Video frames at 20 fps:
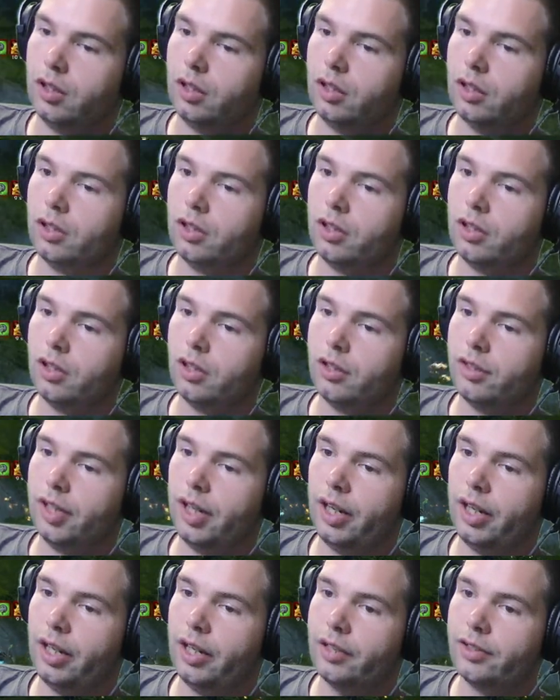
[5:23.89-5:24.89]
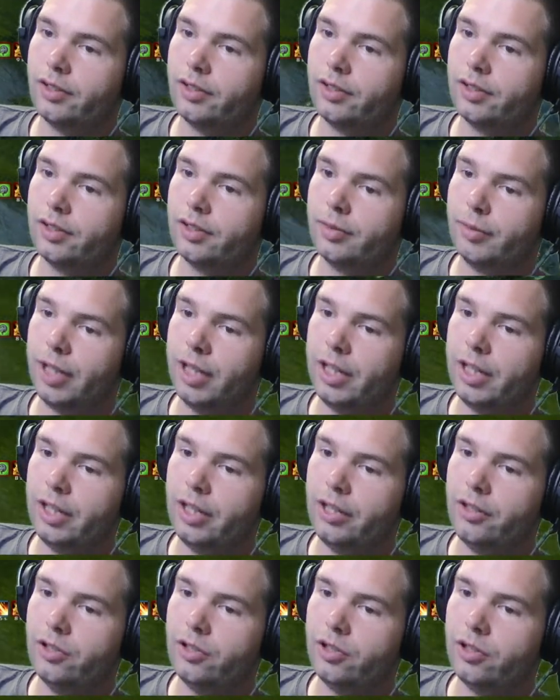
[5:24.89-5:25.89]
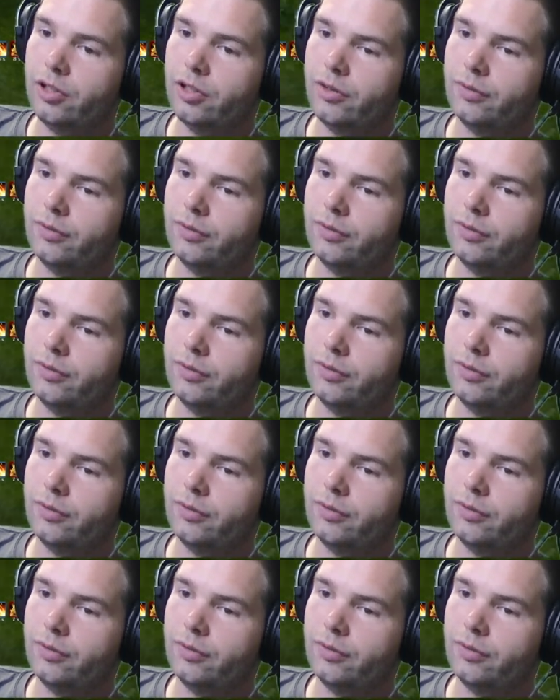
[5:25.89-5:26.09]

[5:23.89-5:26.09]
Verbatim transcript: I'm gonna silence this mage.